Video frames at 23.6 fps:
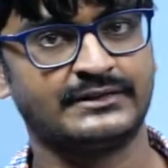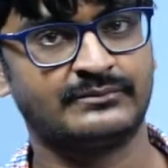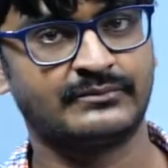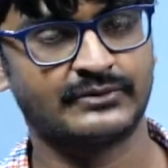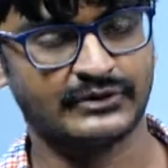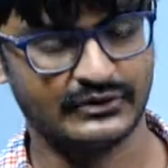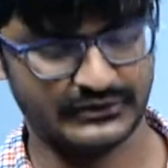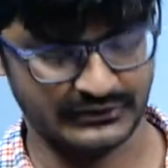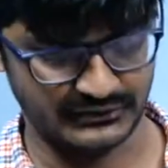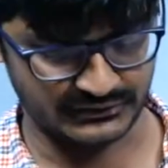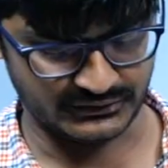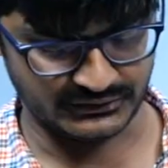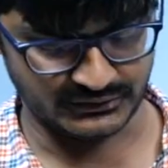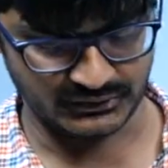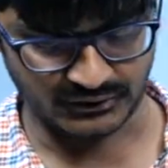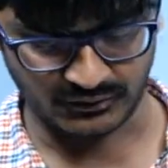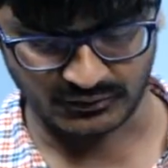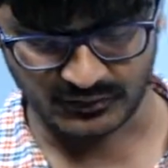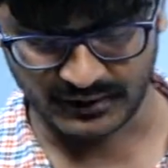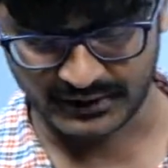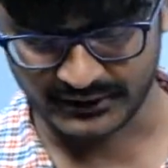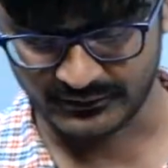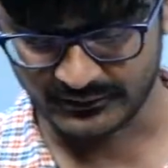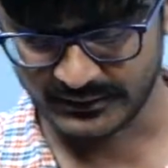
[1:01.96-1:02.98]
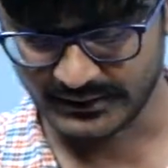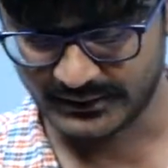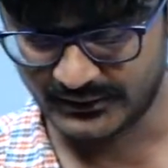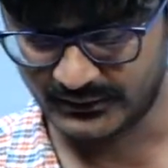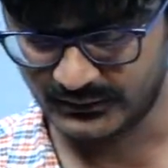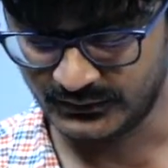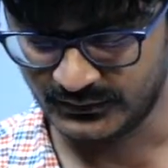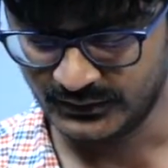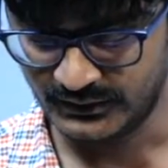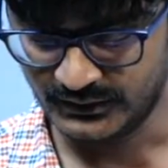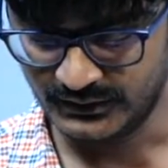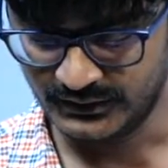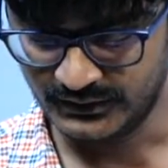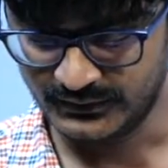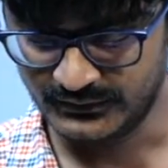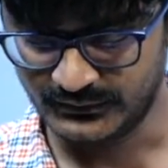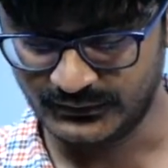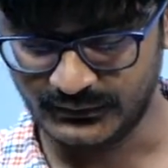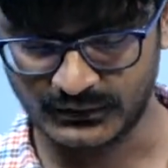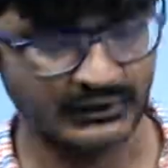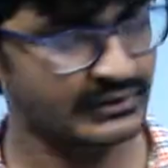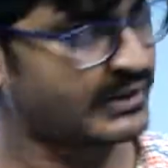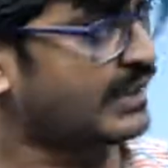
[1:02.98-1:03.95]
produced. So what you can do, you
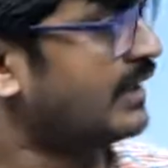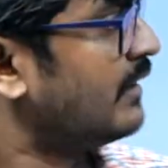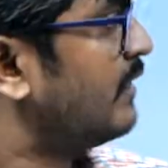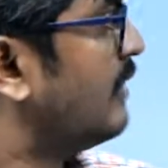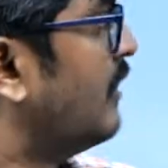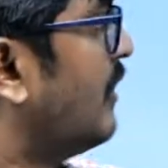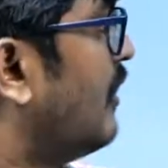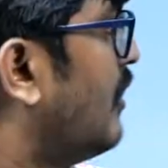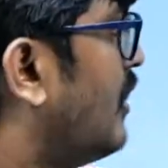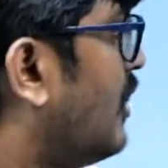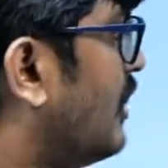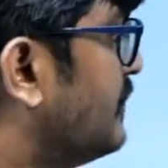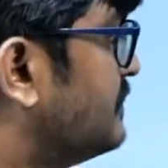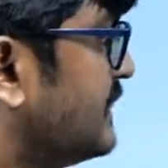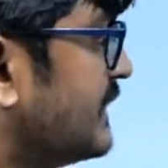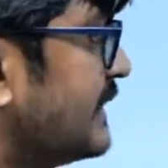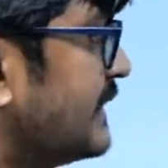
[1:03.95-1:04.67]
know the object